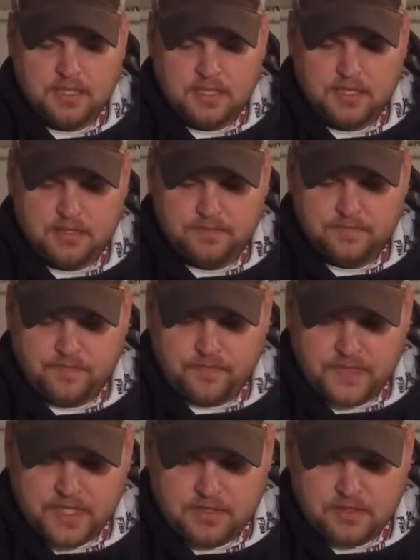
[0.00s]

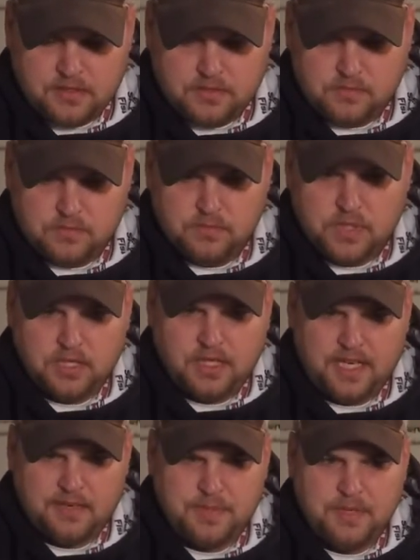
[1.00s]
But a
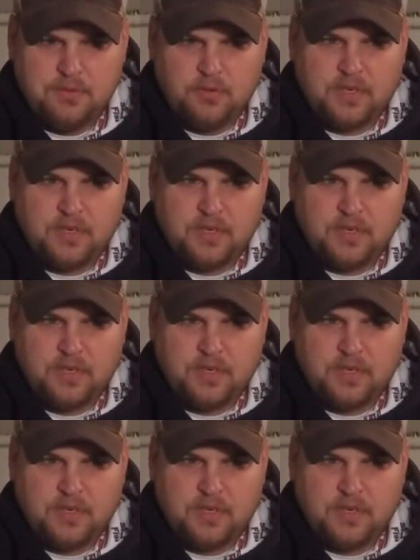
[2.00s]
lot of people